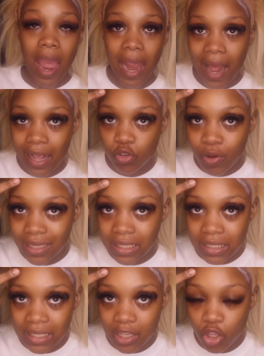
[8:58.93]
And as you guys
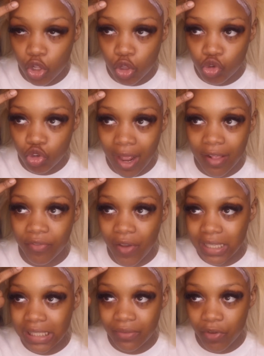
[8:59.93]
can see, the glue dries
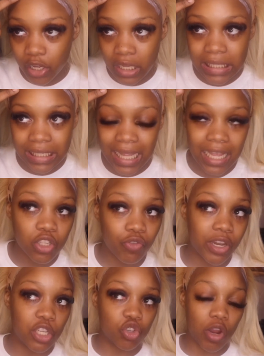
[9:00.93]
fast as fuck because that's
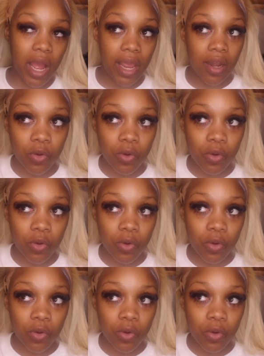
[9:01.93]
already dry.